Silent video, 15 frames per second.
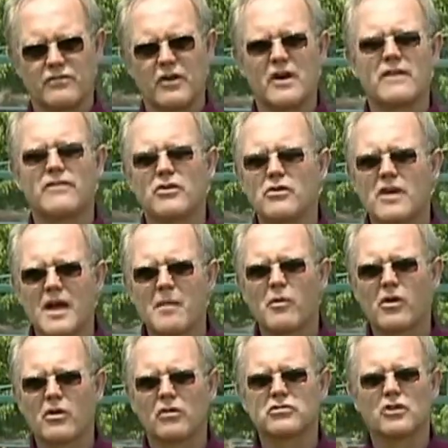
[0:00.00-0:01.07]
Very few
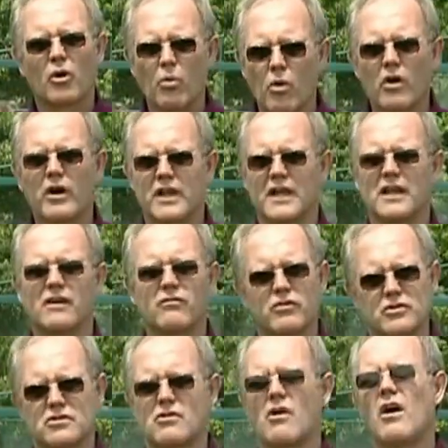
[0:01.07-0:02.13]
chemicals are working
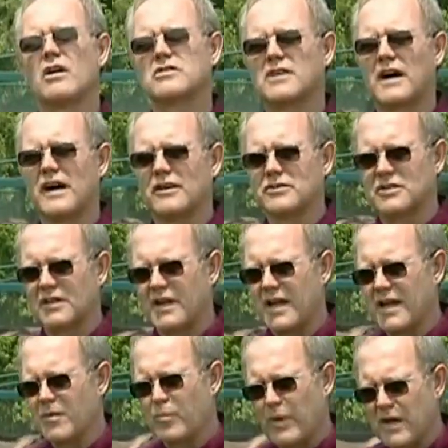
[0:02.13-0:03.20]
for strongyles
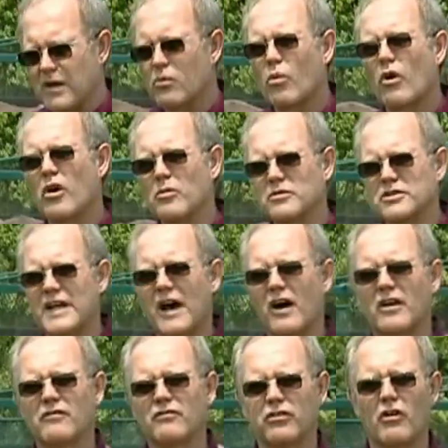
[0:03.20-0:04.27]
today. Pinworms
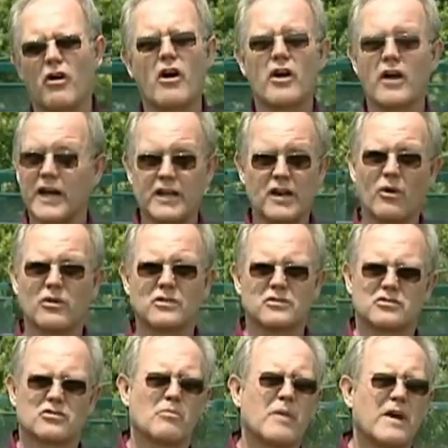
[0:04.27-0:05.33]
down in Florida, I know, is
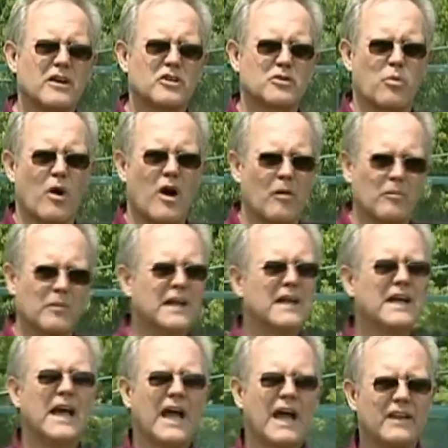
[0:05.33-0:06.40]
a tremendous problem.
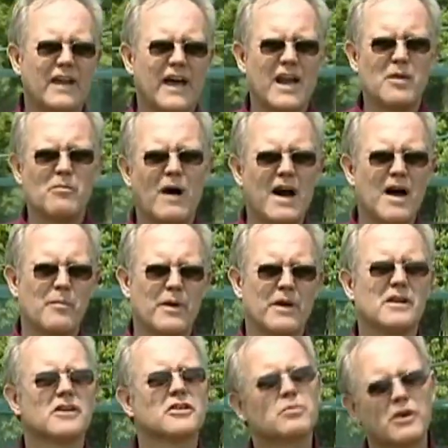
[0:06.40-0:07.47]
And that, in my
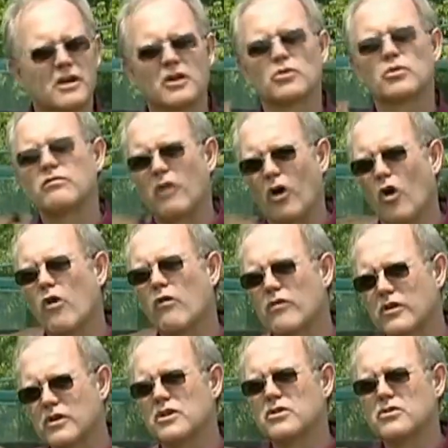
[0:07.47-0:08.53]
opinion, is because we've
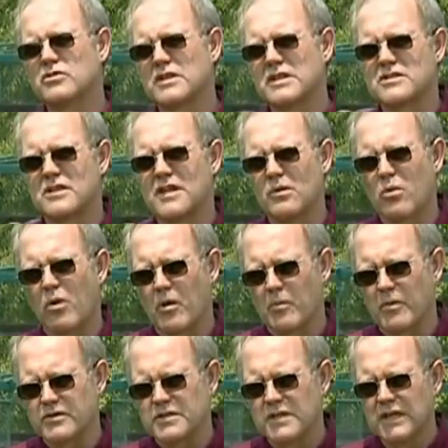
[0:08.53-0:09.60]
overused these
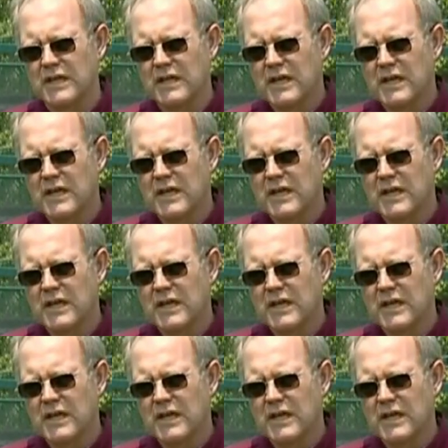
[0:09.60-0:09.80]
dewormers.